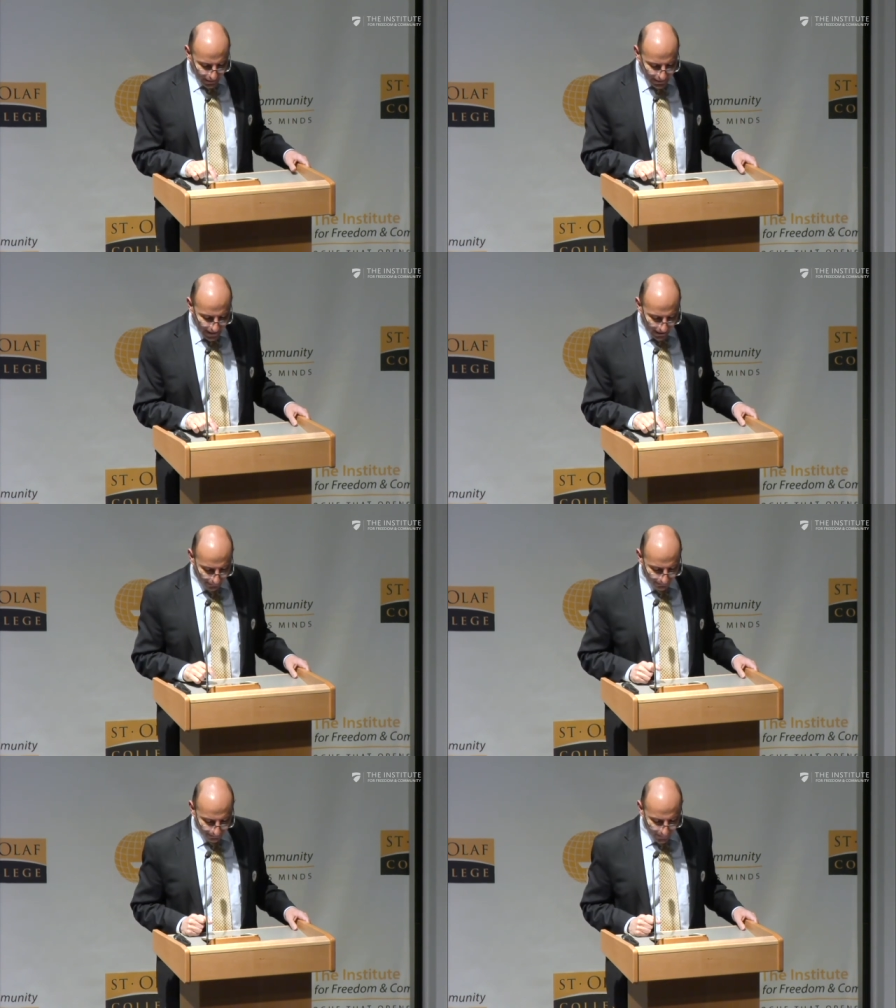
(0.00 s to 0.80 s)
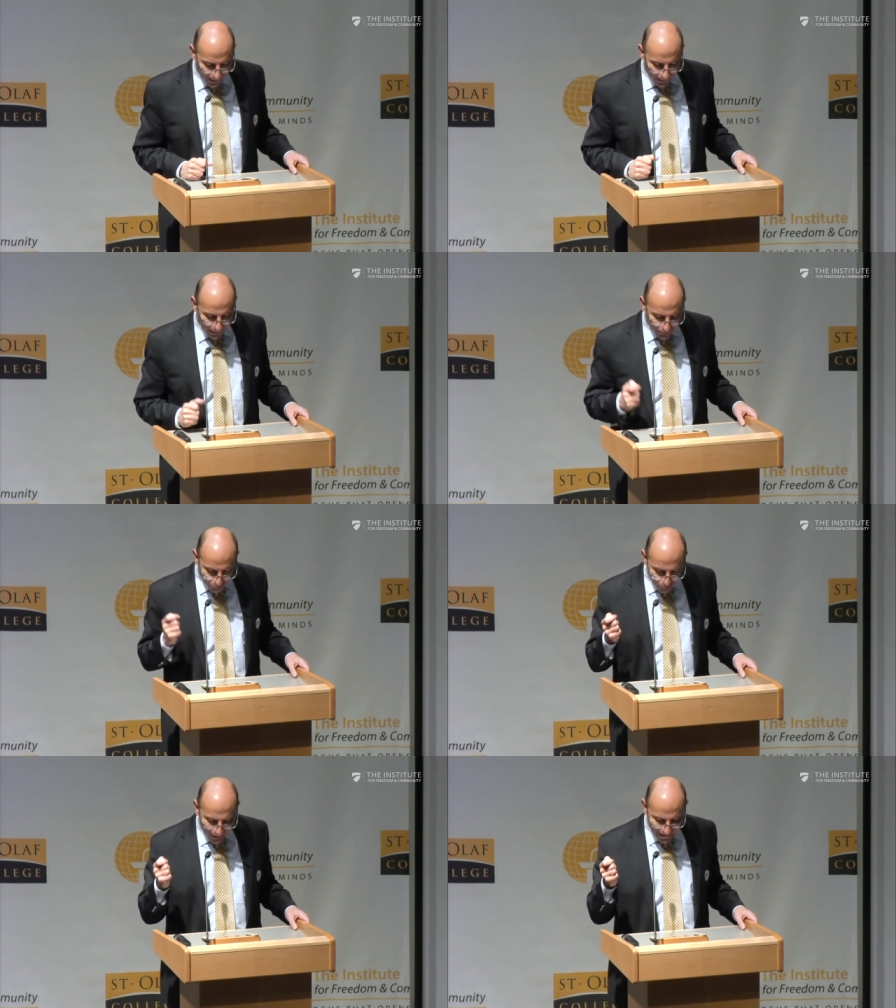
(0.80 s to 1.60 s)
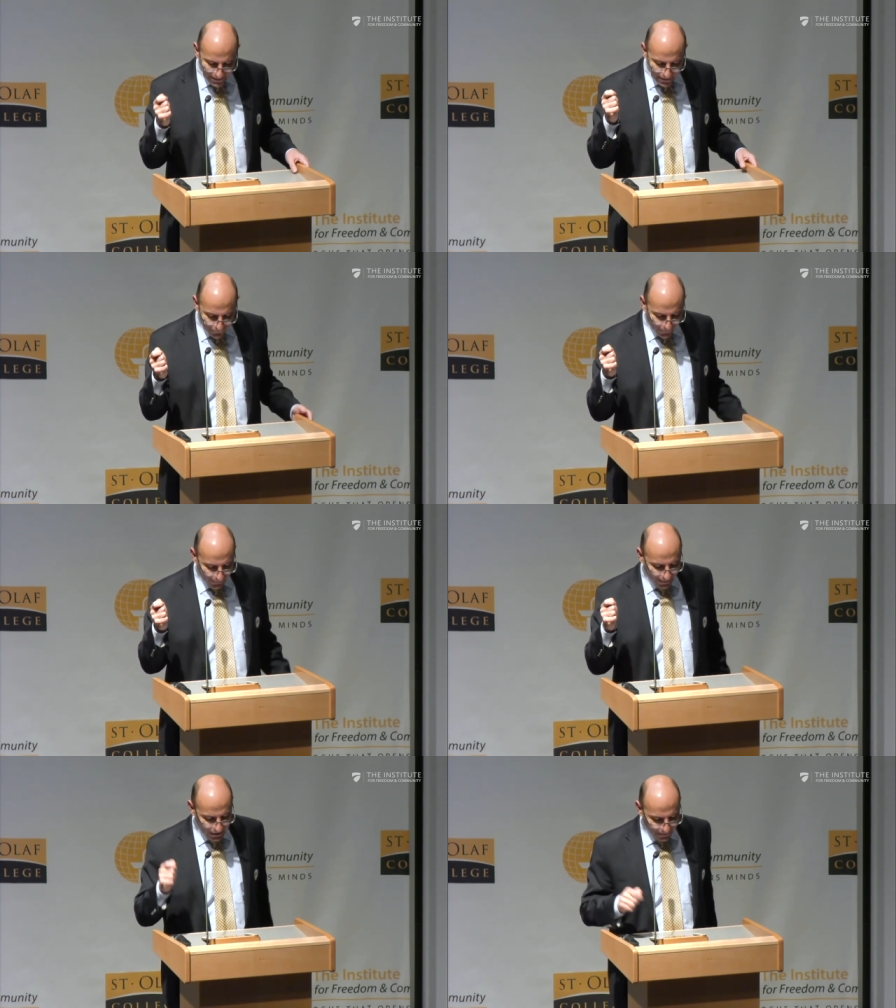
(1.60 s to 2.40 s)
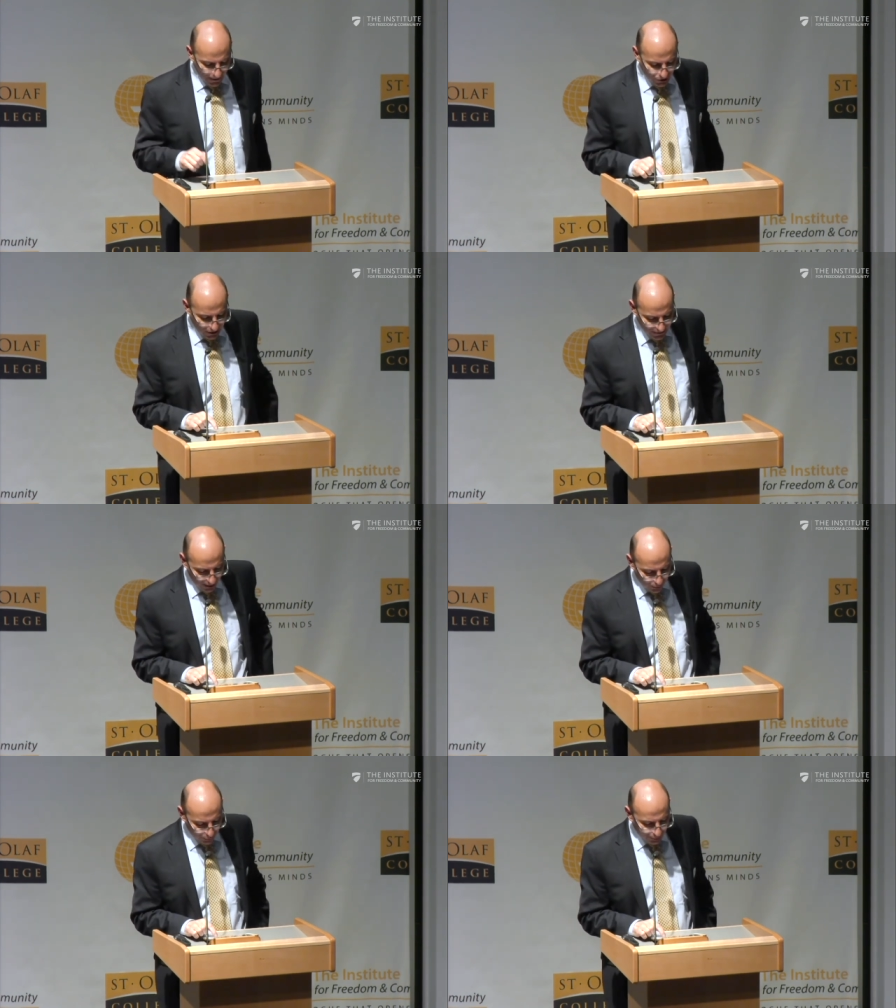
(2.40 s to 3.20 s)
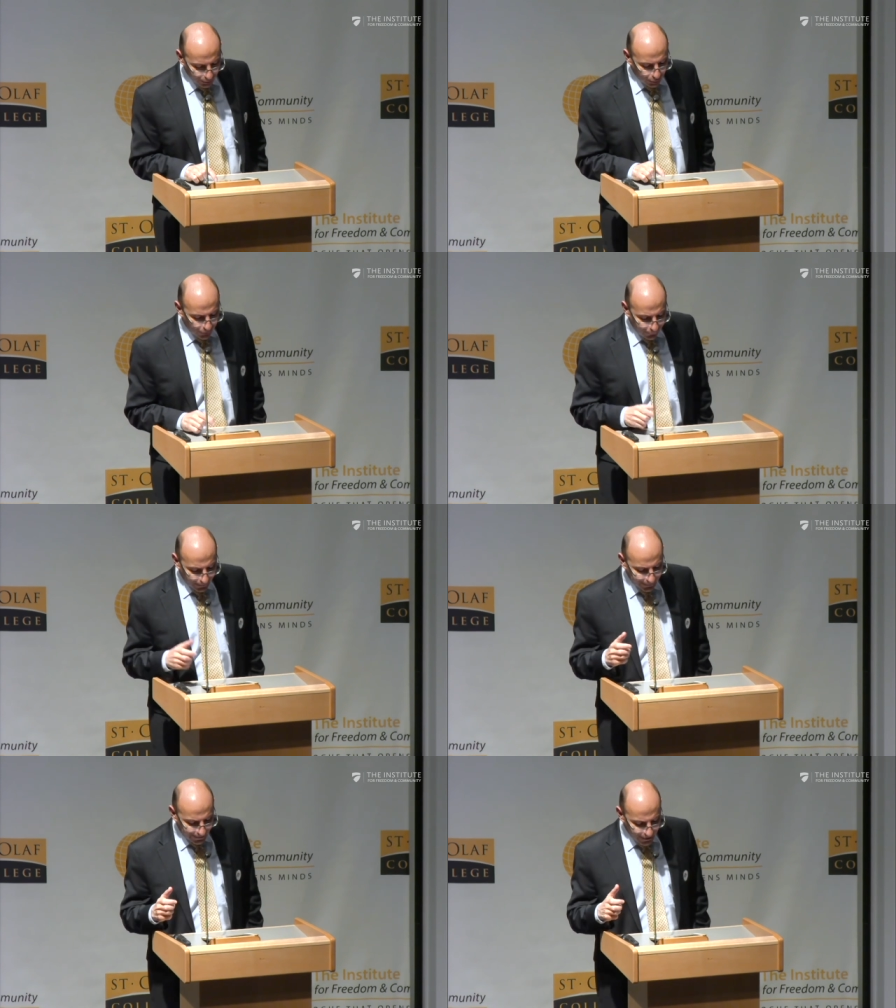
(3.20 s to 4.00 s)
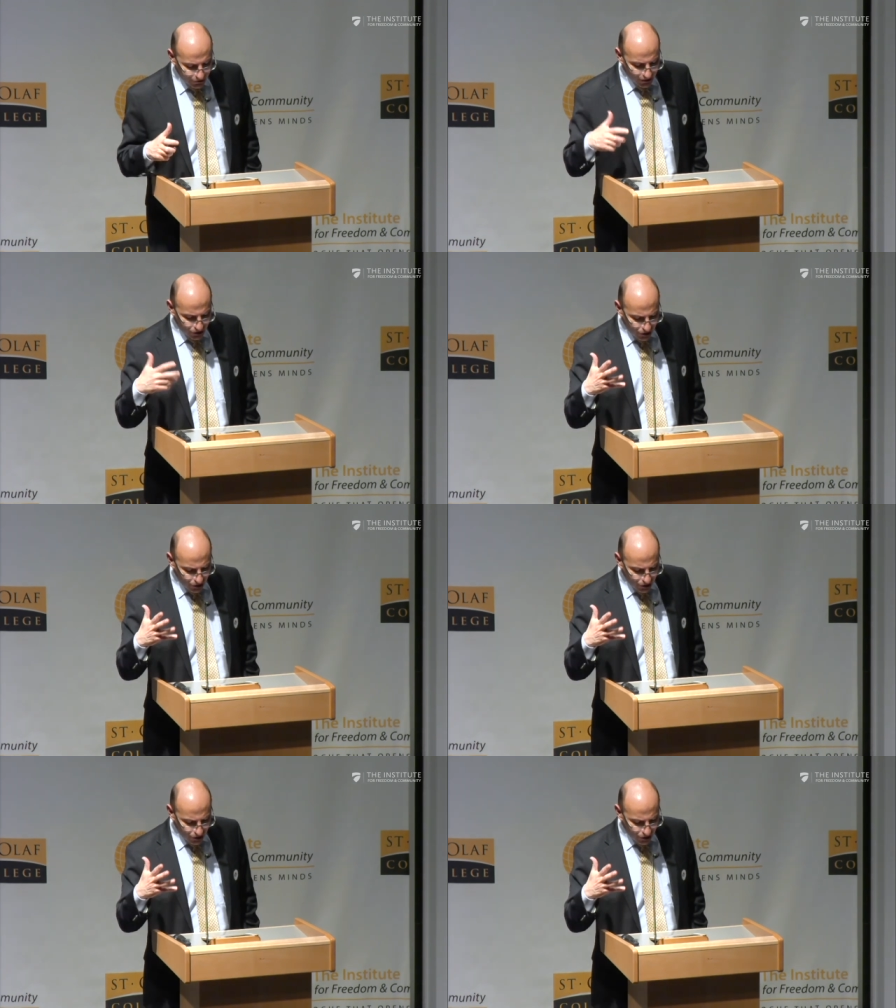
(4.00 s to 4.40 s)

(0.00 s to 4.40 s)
Islam. It too has different expressions according to different regions